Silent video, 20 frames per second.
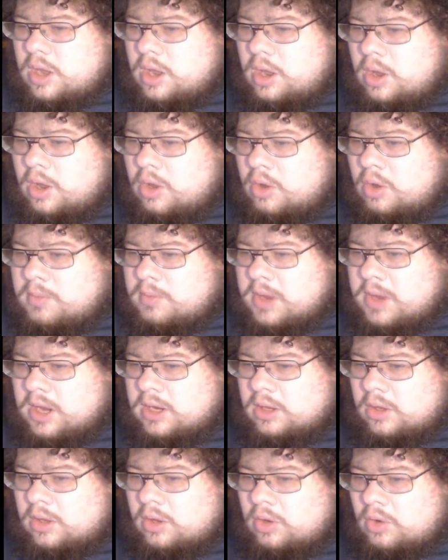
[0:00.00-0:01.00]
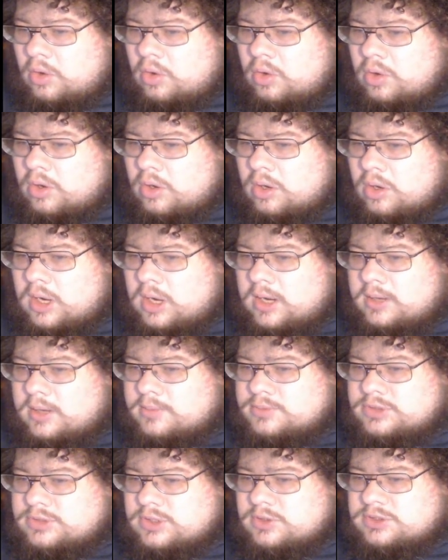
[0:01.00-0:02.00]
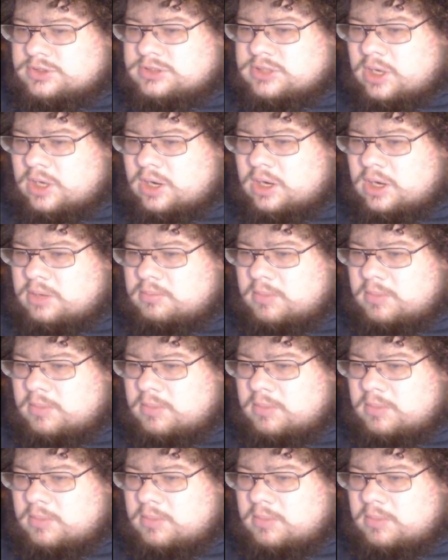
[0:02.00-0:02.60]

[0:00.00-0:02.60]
oh my lord, I am so sorry,